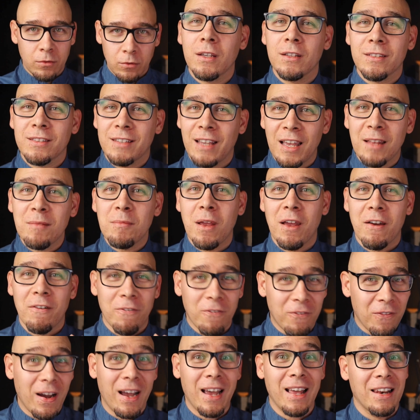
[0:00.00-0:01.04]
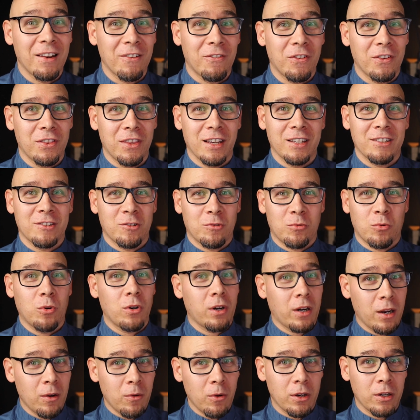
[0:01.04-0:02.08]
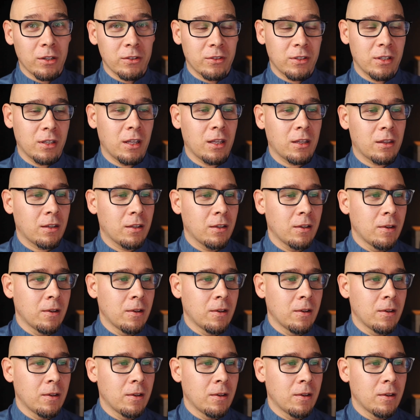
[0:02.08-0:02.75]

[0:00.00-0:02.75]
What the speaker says: Send me a file if it doesn't work, I wanna see that.